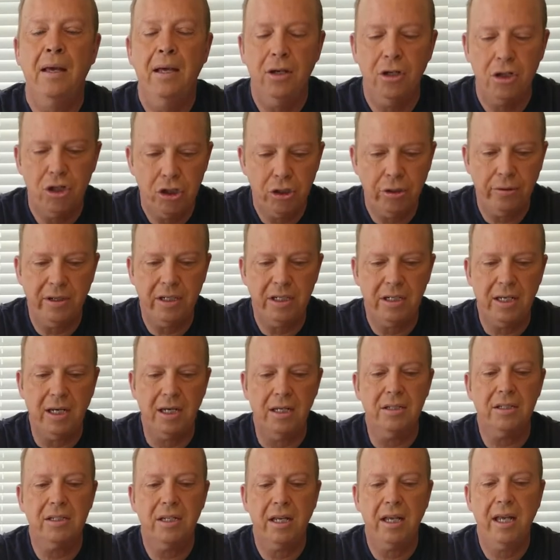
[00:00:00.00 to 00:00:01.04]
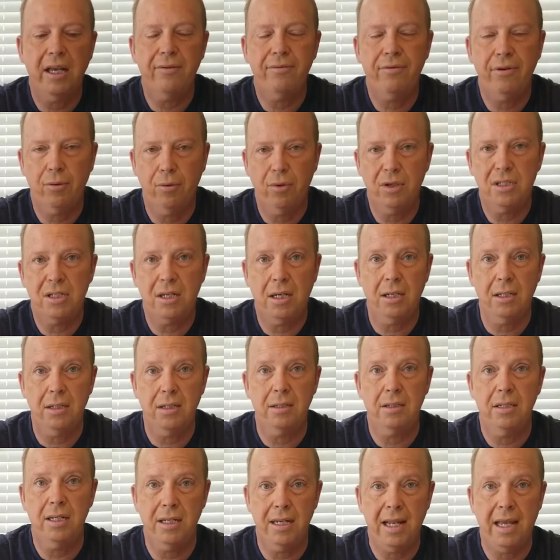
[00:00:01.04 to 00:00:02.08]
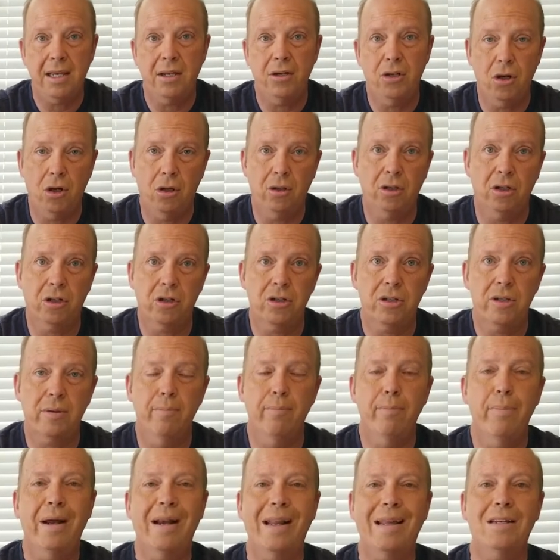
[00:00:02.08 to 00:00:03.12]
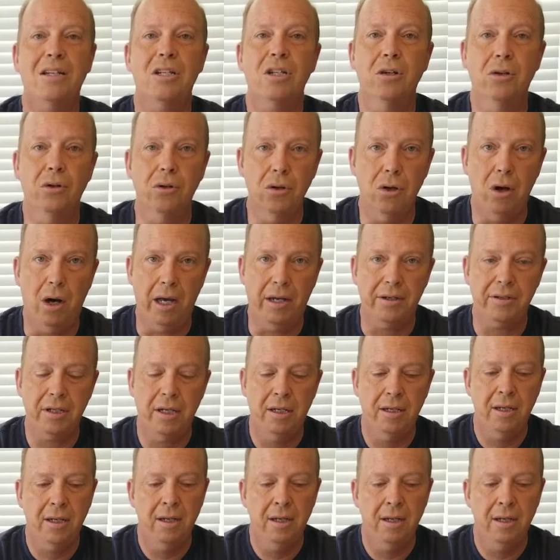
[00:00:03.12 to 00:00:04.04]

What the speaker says: Sure it does, if it was in today's dollars, but it's not.